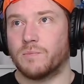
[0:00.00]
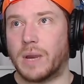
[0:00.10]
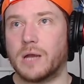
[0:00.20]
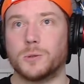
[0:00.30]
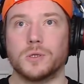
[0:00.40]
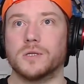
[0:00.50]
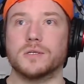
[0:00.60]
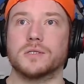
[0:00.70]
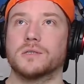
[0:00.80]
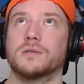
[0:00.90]

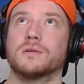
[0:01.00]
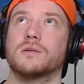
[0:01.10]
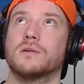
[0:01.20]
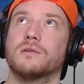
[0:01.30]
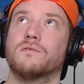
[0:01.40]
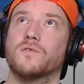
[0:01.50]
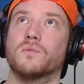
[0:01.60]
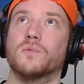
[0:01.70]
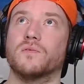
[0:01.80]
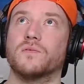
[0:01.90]
boundaryless
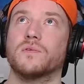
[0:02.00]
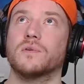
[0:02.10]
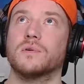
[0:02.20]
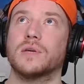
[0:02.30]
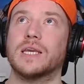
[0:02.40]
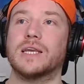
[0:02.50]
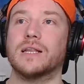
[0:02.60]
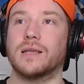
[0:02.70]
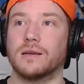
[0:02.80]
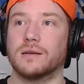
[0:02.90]
form of
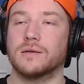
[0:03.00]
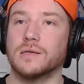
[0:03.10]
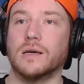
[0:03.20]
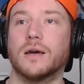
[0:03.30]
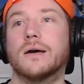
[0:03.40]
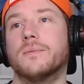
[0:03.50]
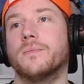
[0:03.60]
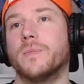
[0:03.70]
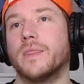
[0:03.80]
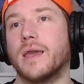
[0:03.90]
healing.
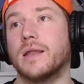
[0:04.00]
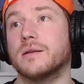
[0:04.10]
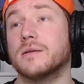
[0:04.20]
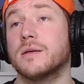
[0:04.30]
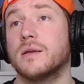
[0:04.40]
And